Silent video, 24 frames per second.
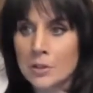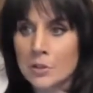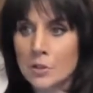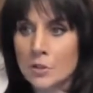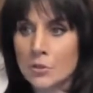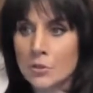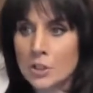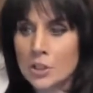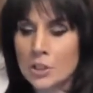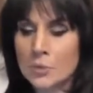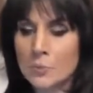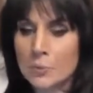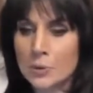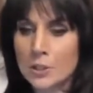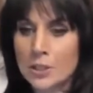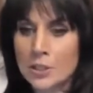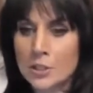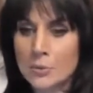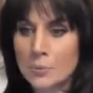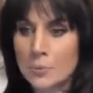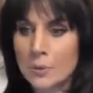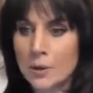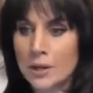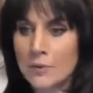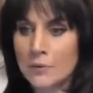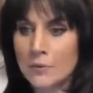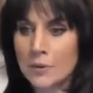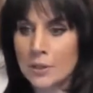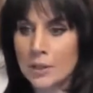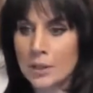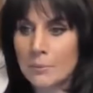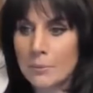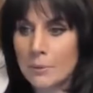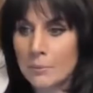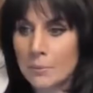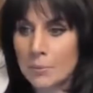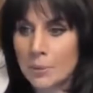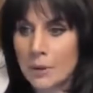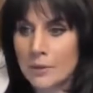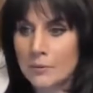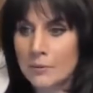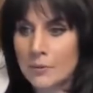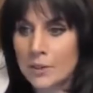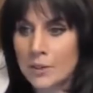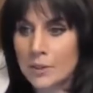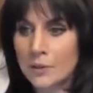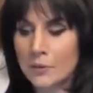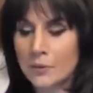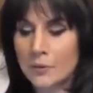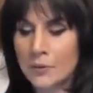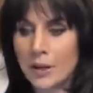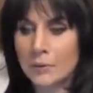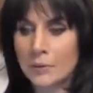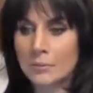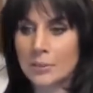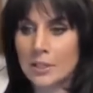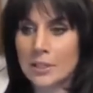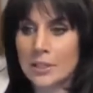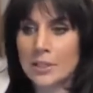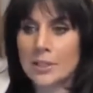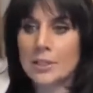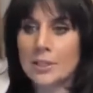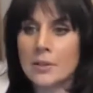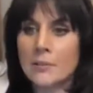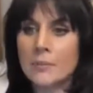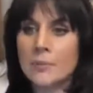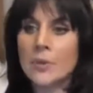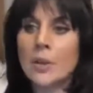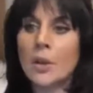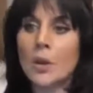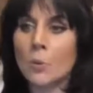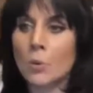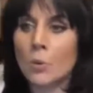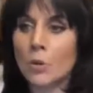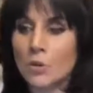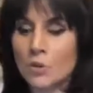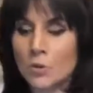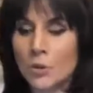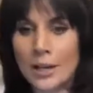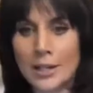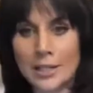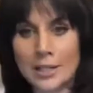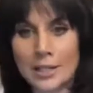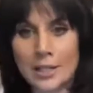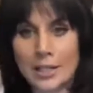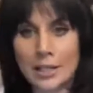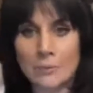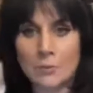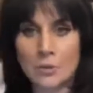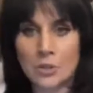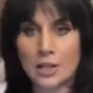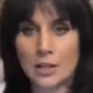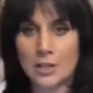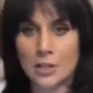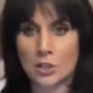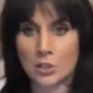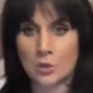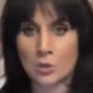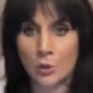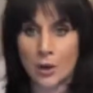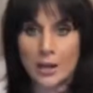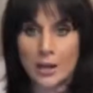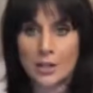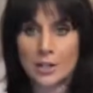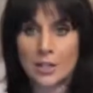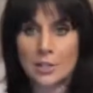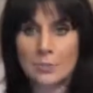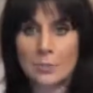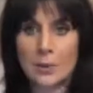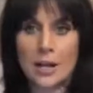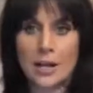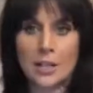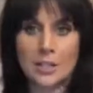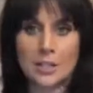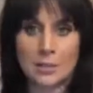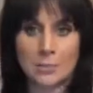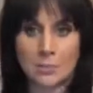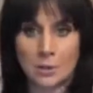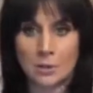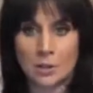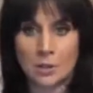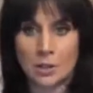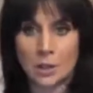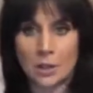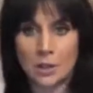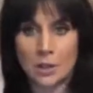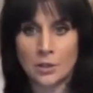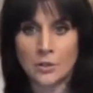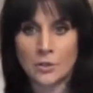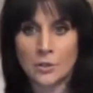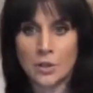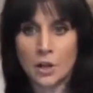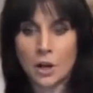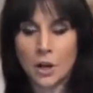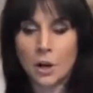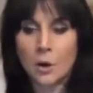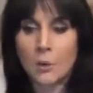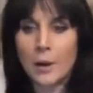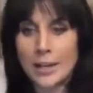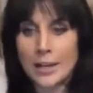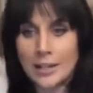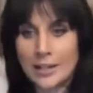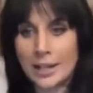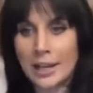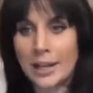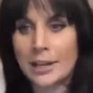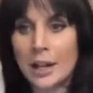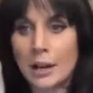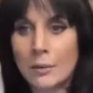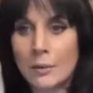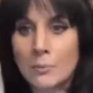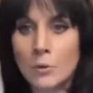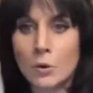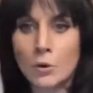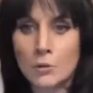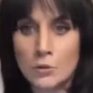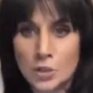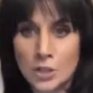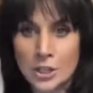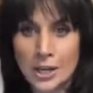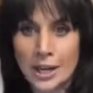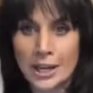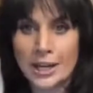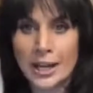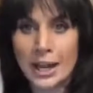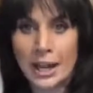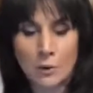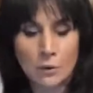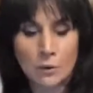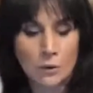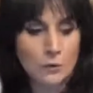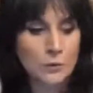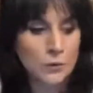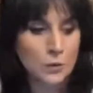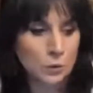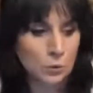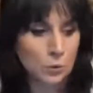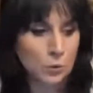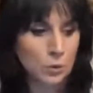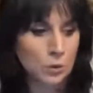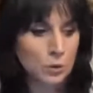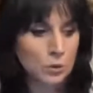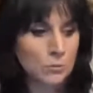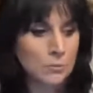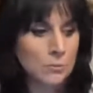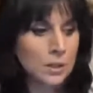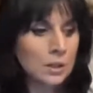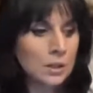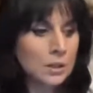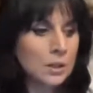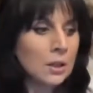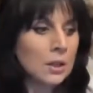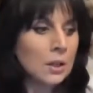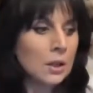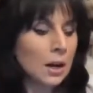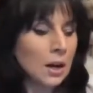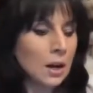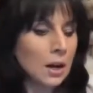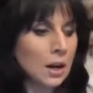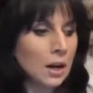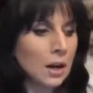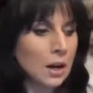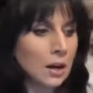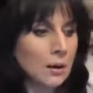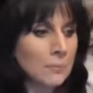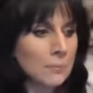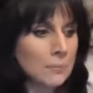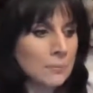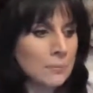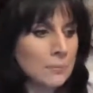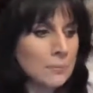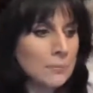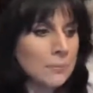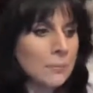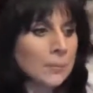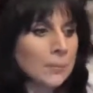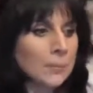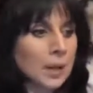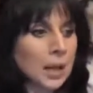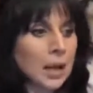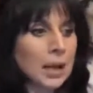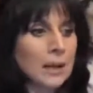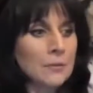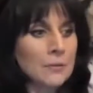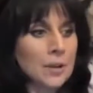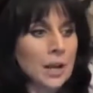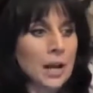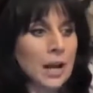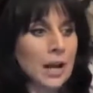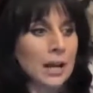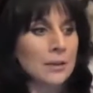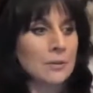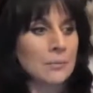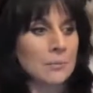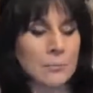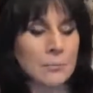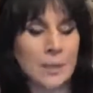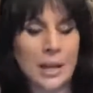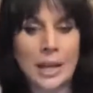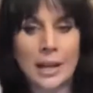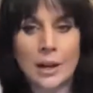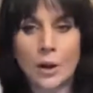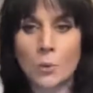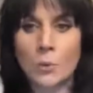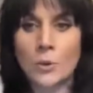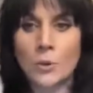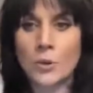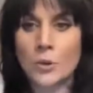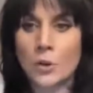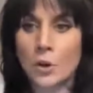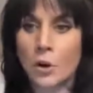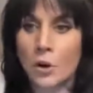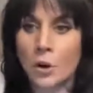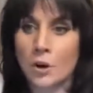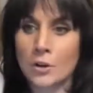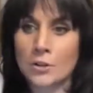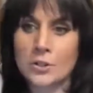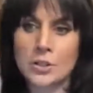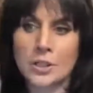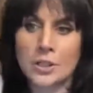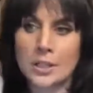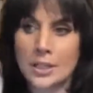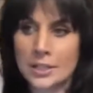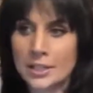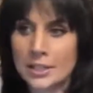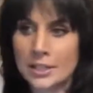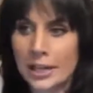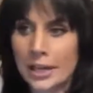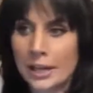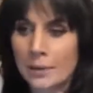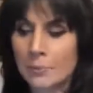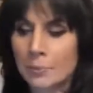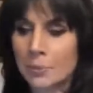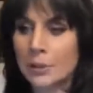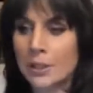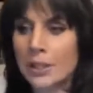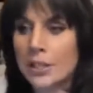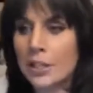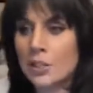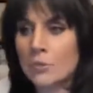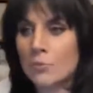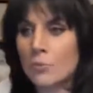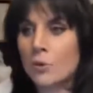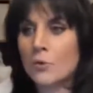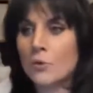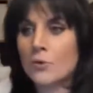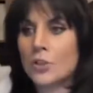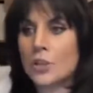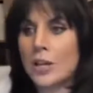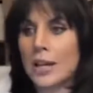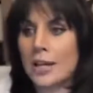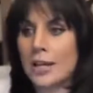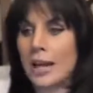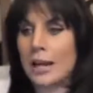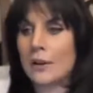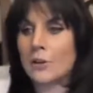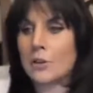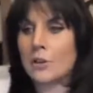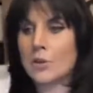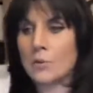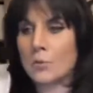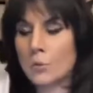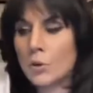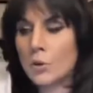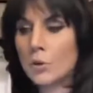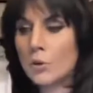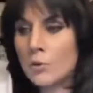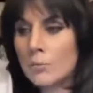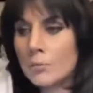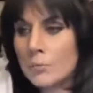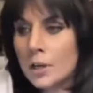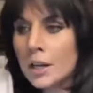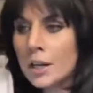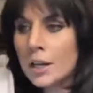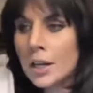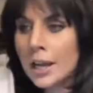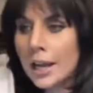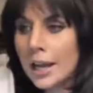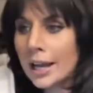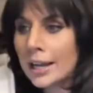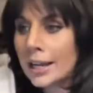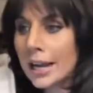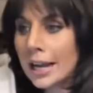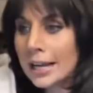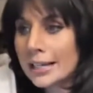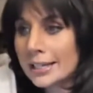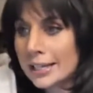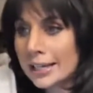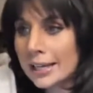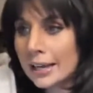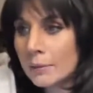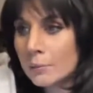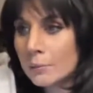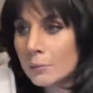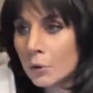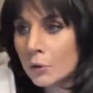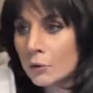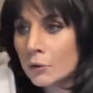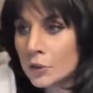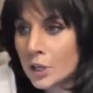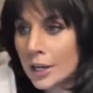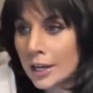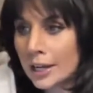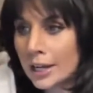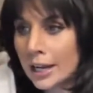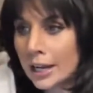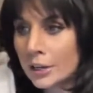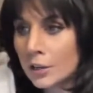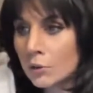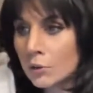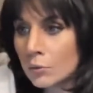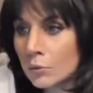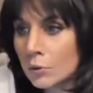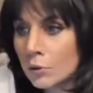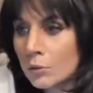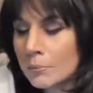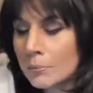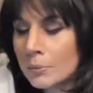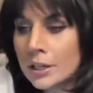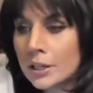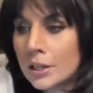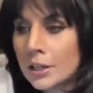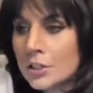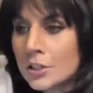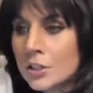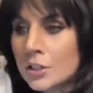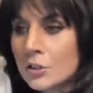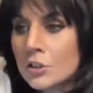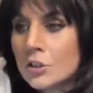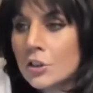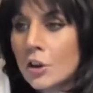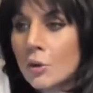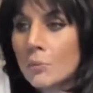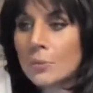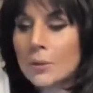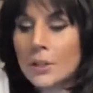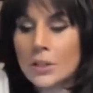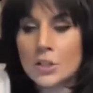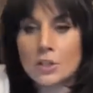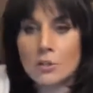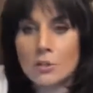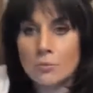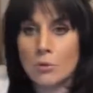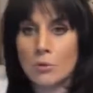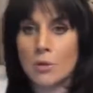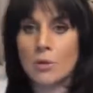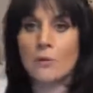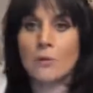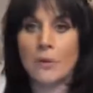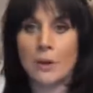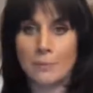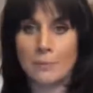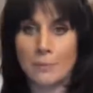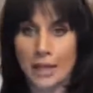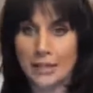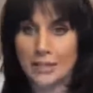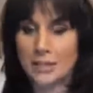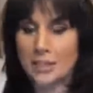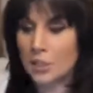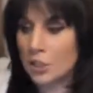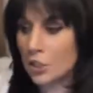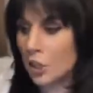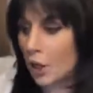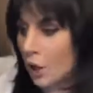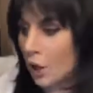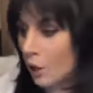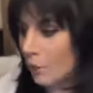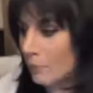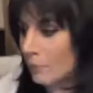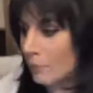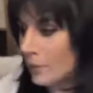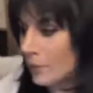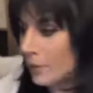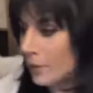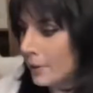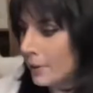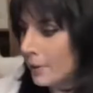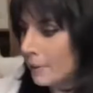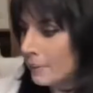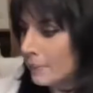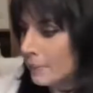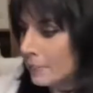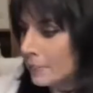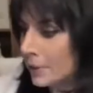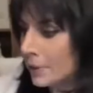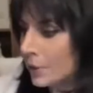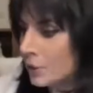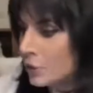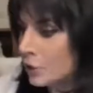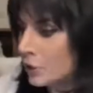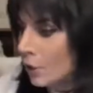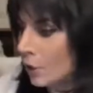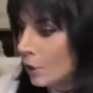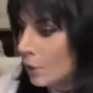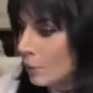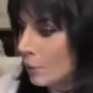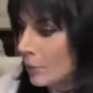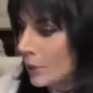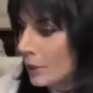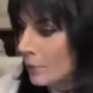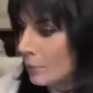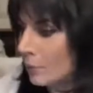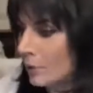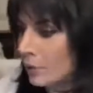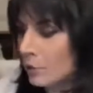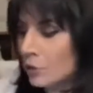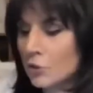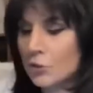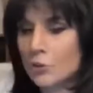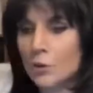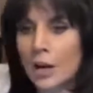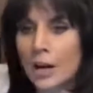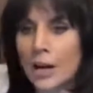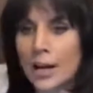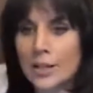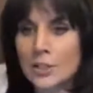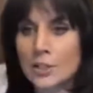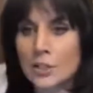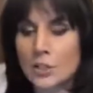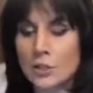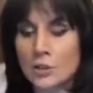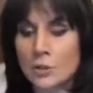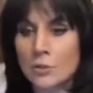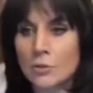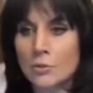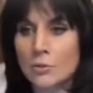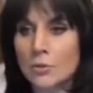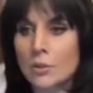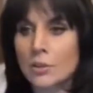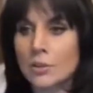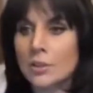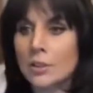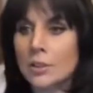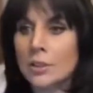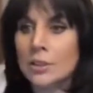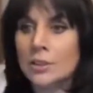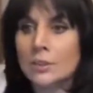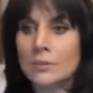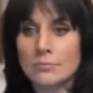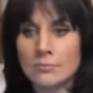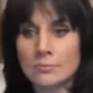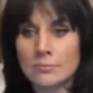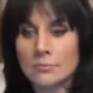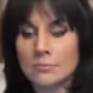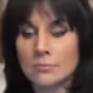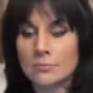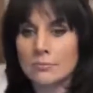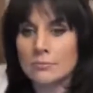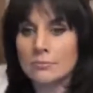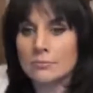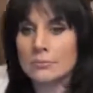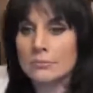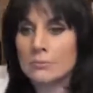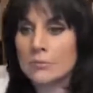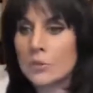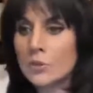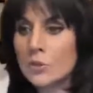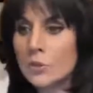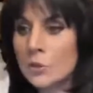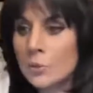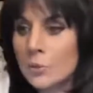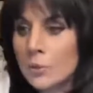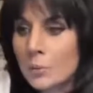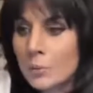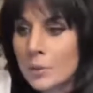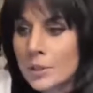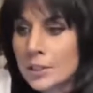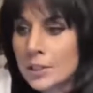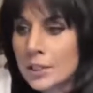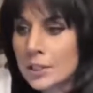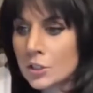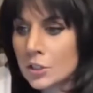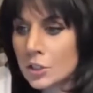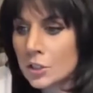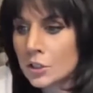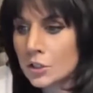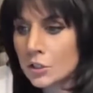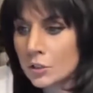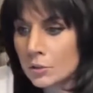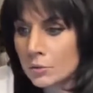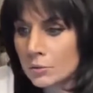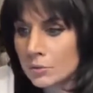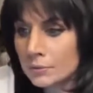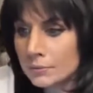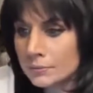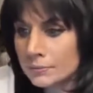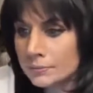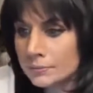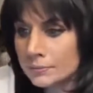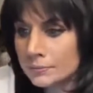So just please pray for them and pray for their families. We'll try to keep Chet as quiet as possible. No, I cannot move Chet out of the room um, I've gotten mail with cards in it saying, please move Chet out of the room. And I can't move Chet out of the room because there's no place to move him. That's his home. So we will try to do what we need to do.